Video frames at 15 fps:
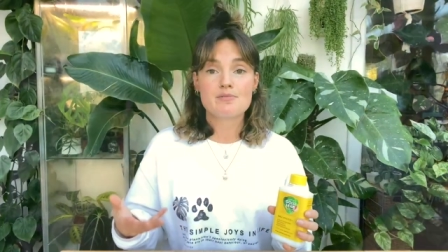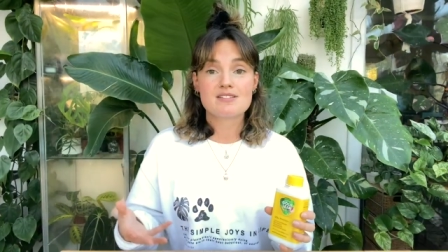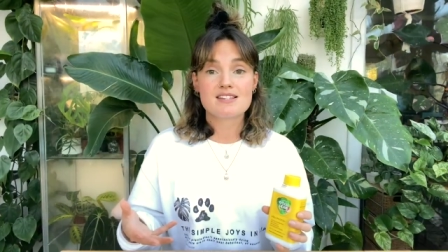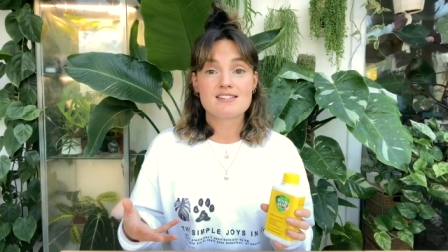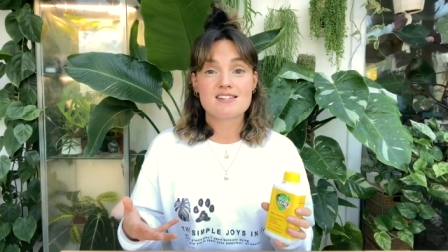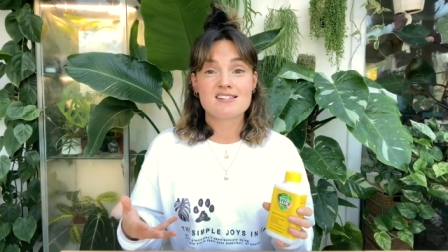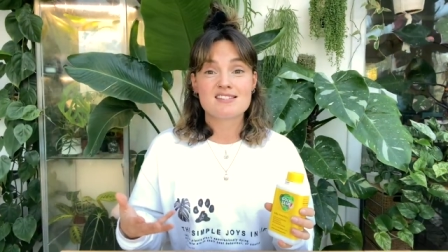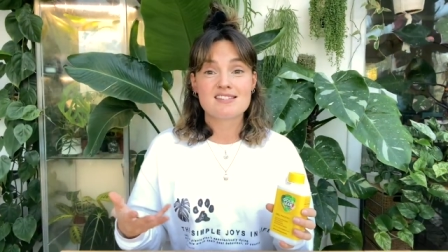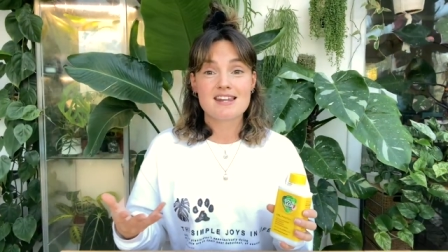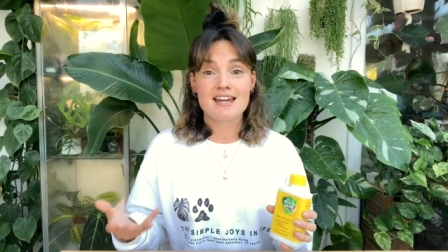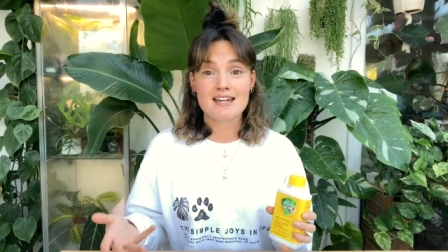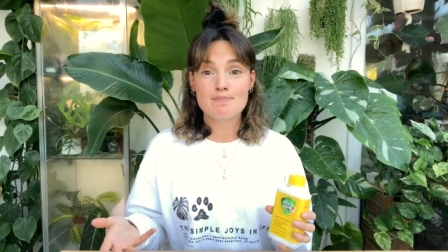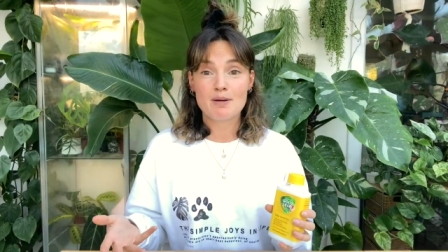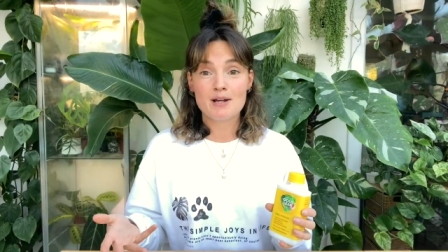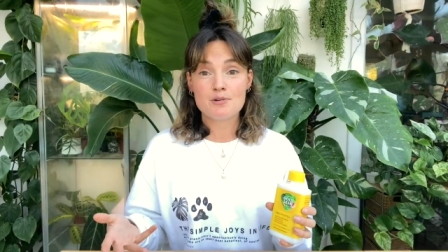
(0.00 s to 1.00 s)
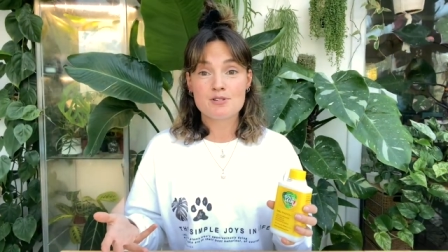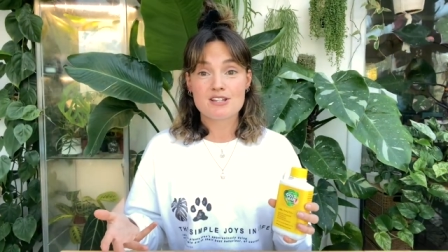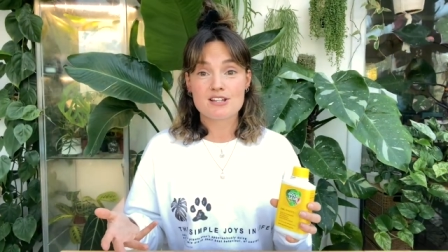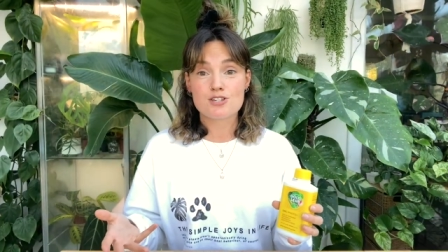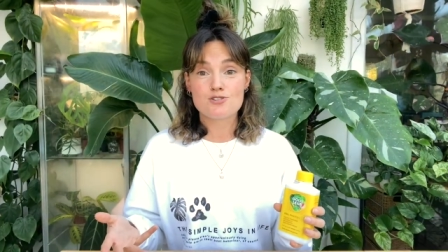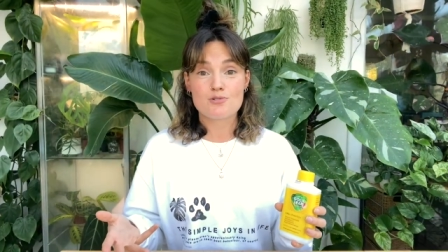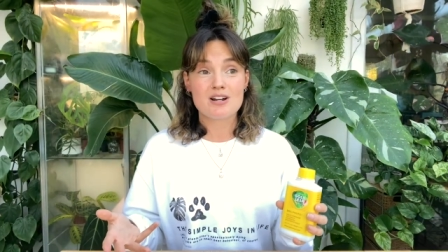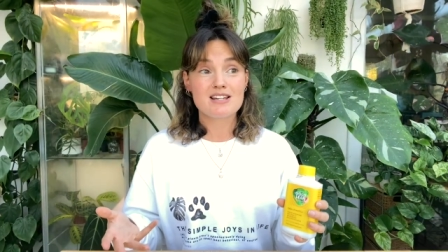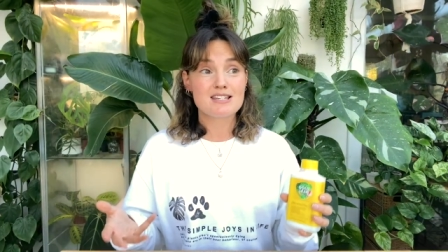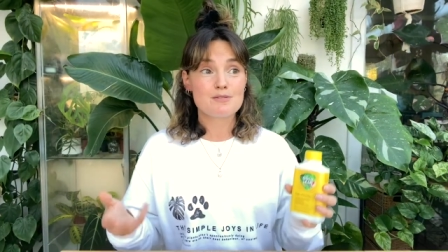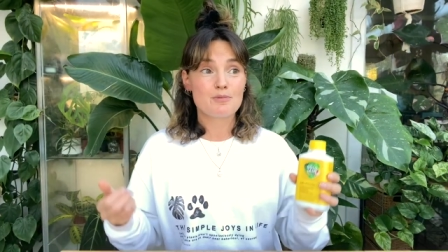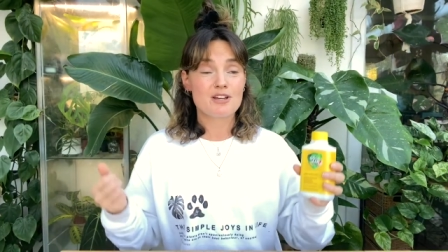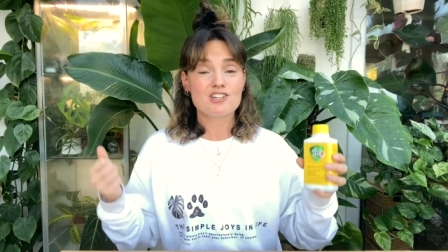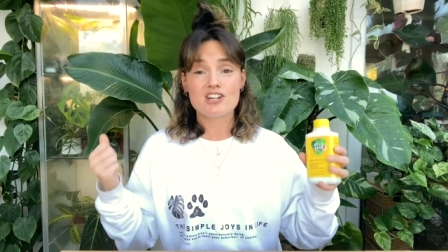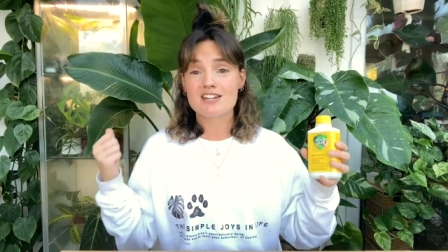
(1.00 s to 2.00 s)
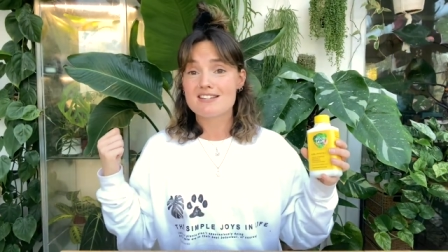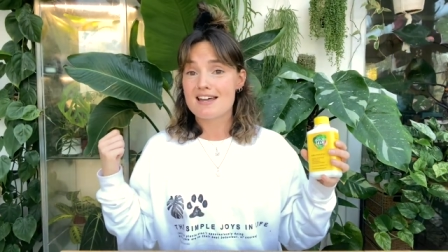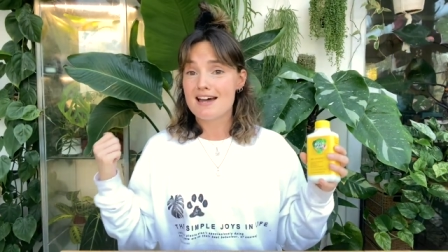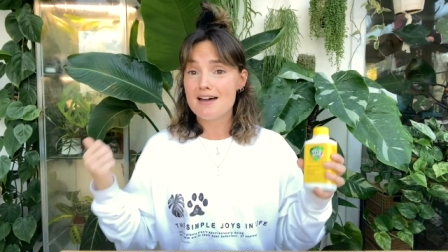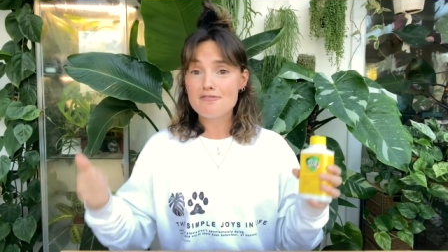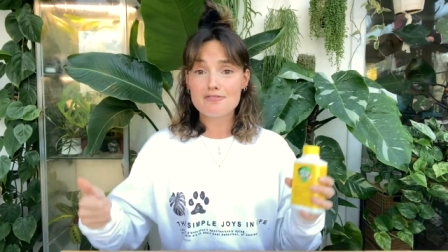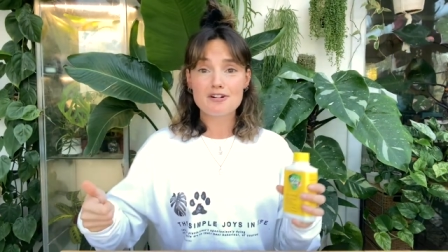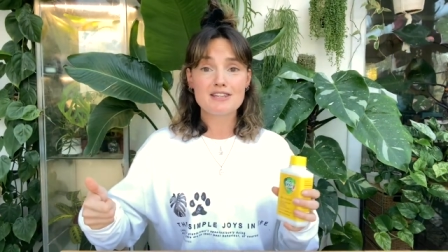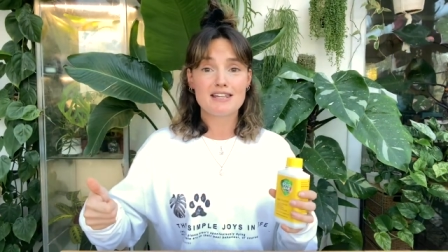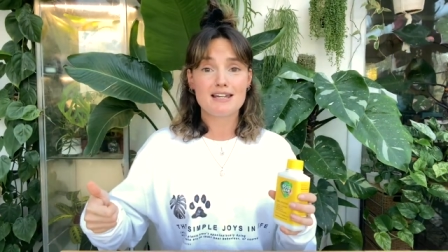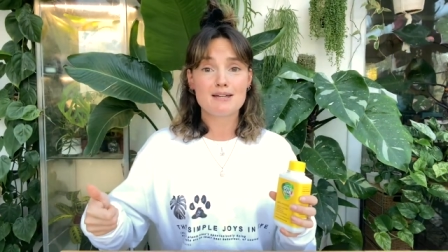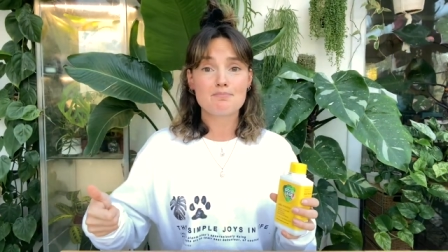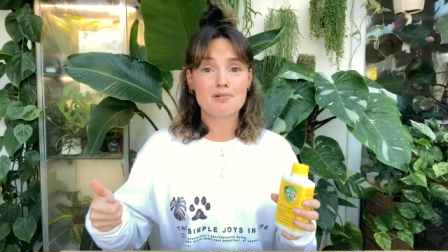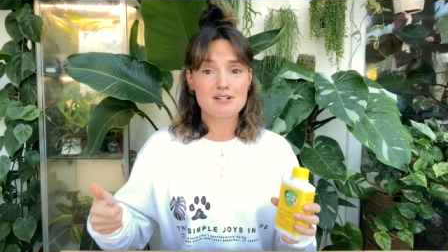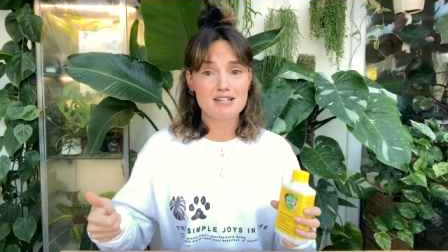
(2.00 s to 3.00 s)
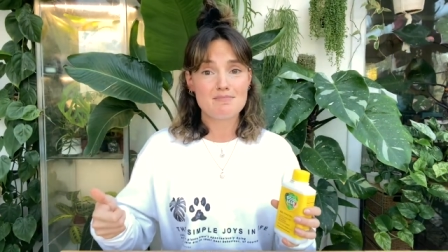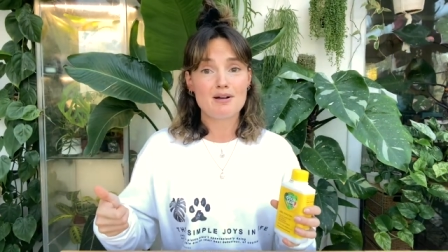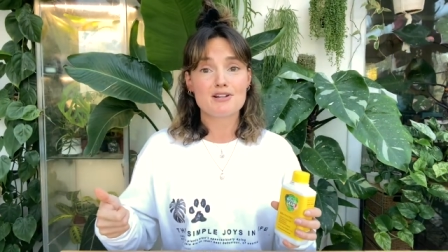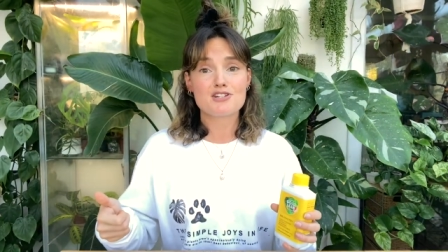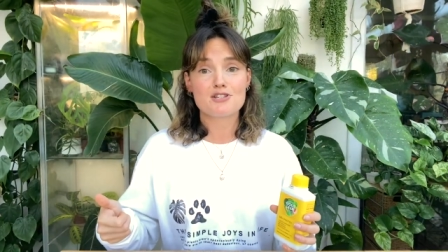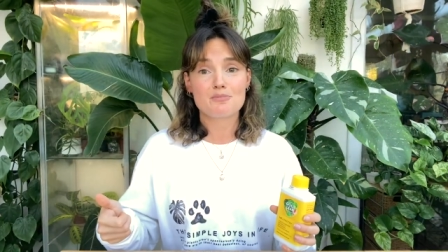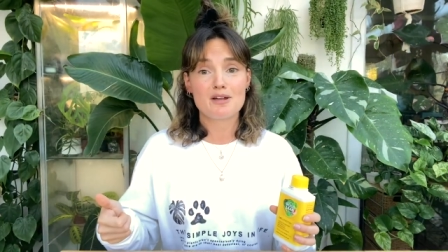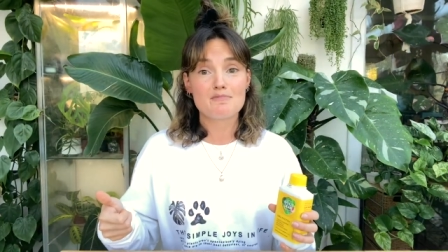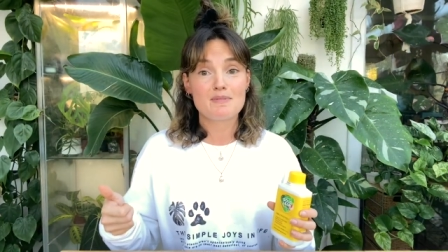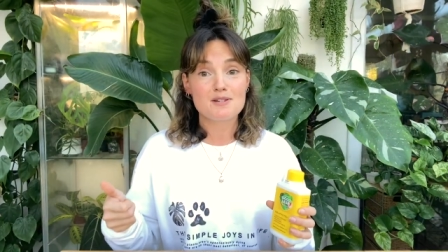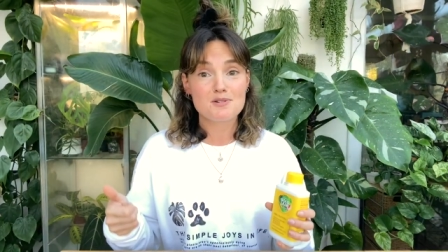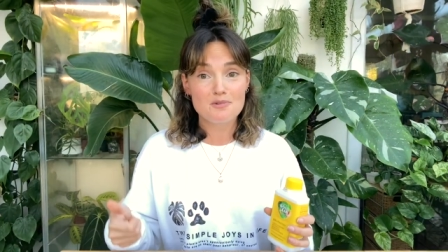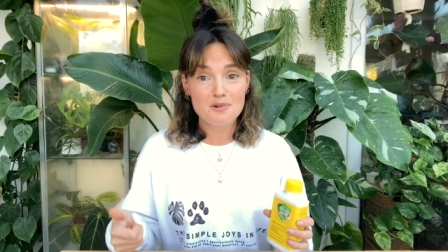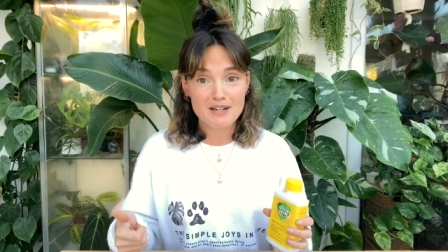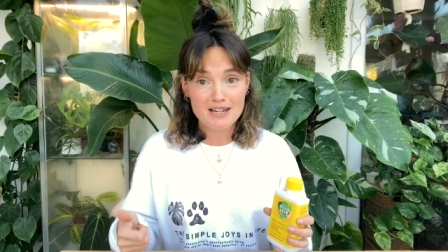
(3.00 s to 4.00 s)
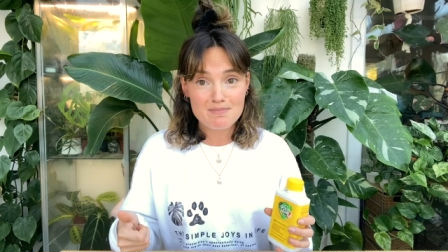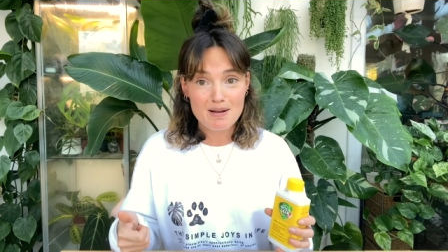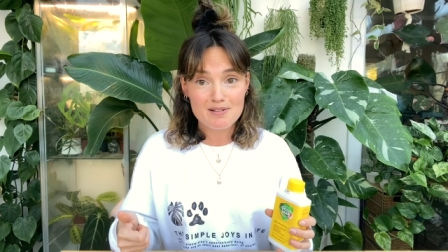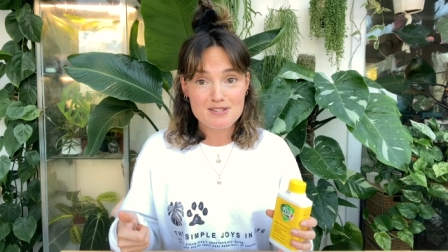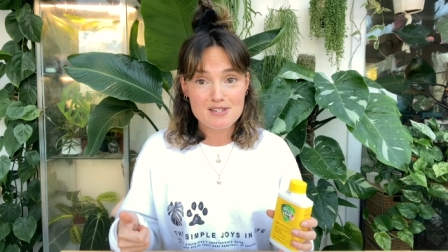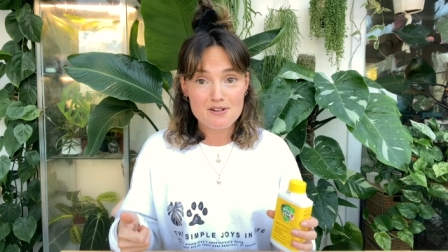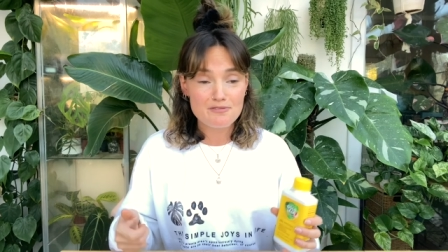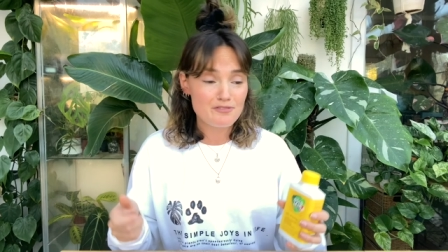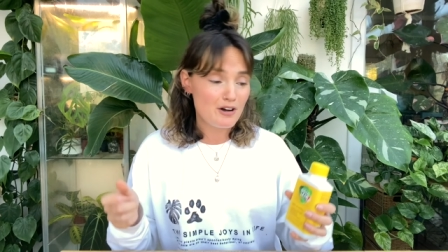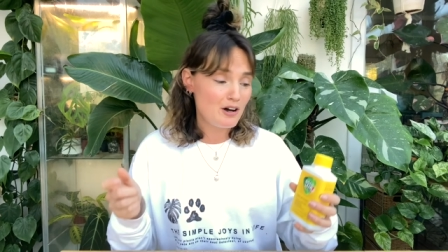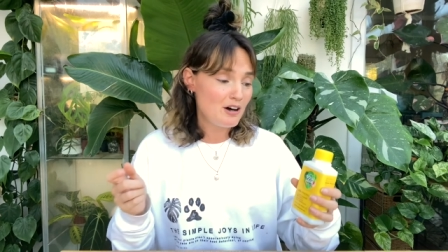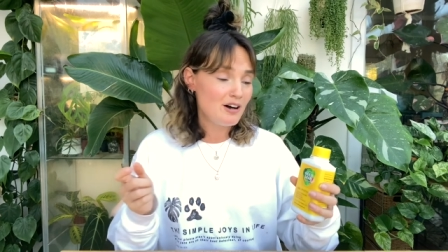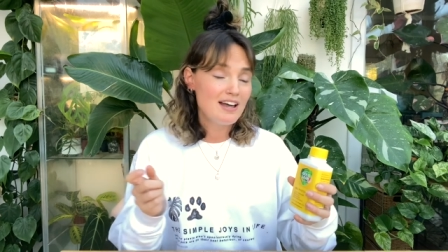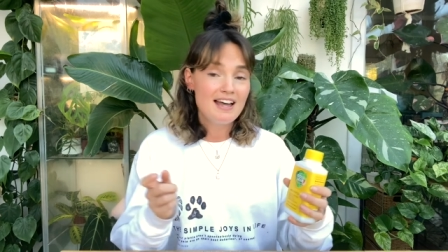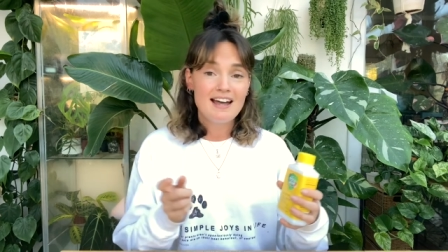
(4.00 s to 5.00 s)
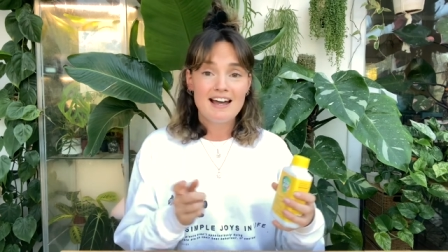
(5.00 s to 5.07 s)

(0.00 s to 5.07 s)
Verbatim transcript: resistance to abiotic stress, which is everything pretty much that we've been talking about so far.